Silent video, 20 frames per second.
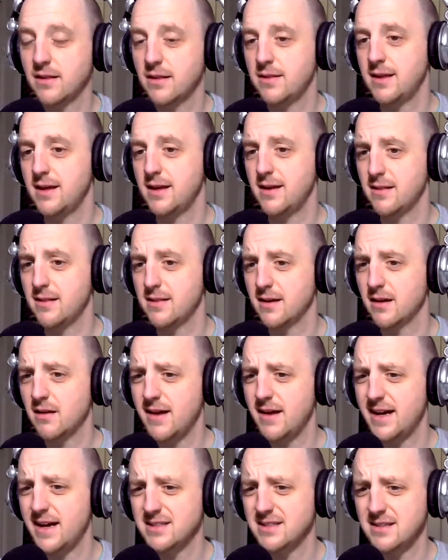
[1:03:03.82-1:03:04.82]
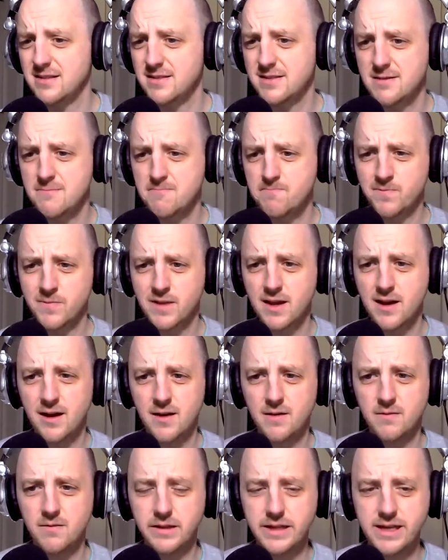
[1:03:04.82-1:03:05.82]
that the Colossus
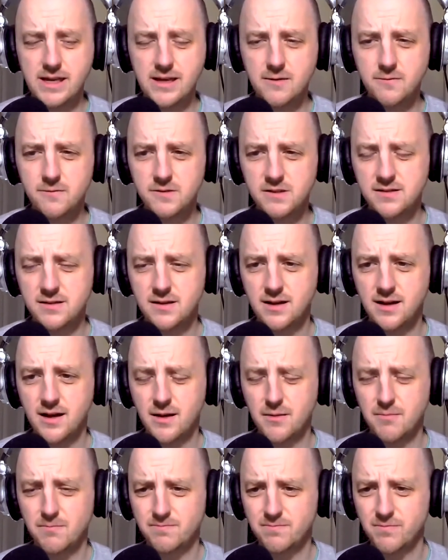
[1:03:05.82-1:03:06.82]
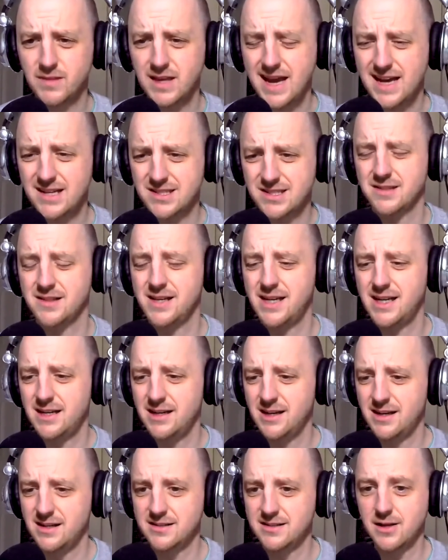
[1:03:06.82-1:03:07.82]
leaves
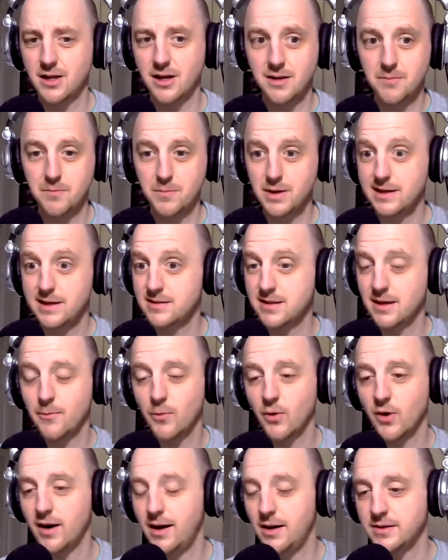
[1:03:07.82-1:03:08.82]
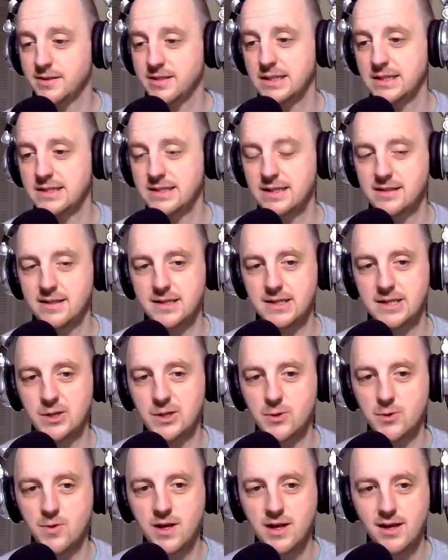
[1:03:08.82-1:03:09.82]
Castellan and is going to be somewhere else in season
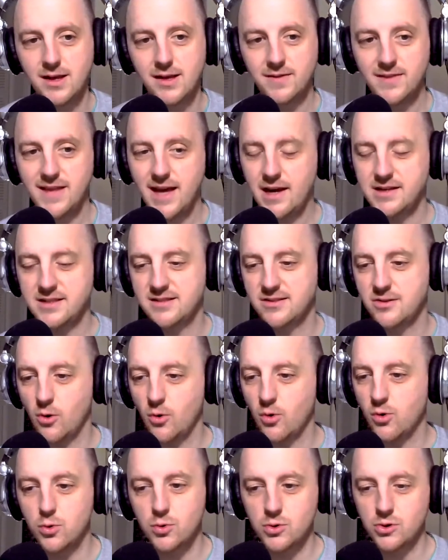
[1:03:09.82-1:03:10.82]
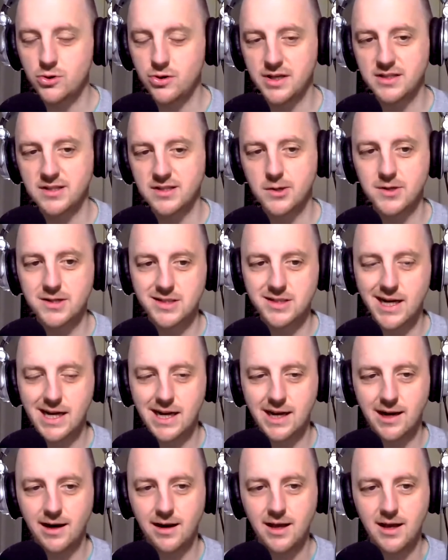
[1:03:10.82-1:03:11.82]
2. That is so cool and so
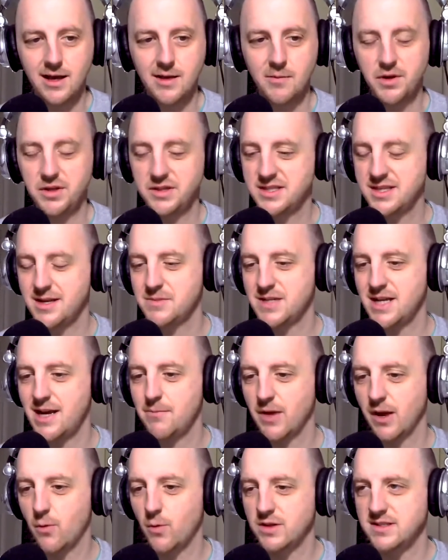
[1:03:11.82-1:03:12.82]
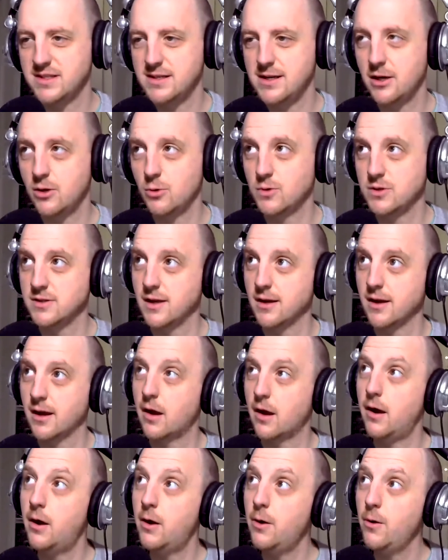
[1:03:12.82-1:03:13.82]
exciting. But at the same time, like once Niku was like,
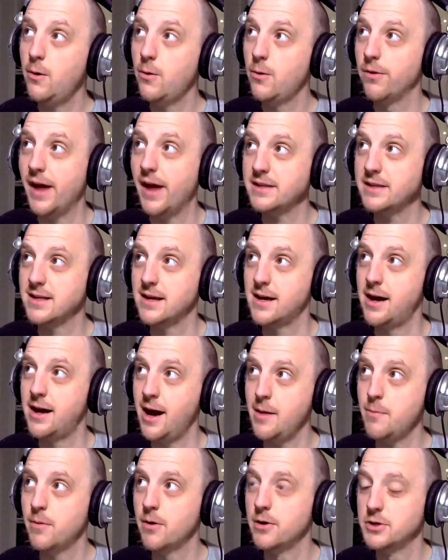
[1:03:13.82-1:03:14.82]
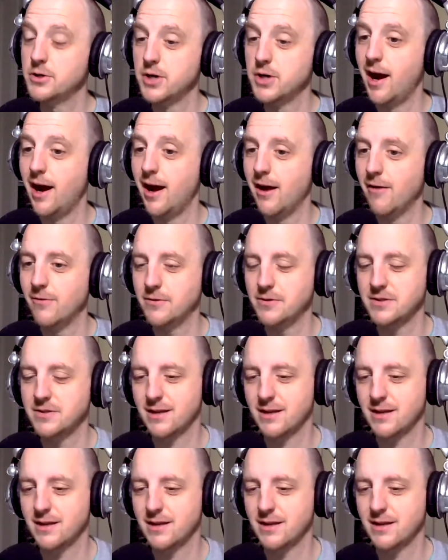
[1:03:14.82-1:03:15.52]
oh, that's a hyperdrive, it was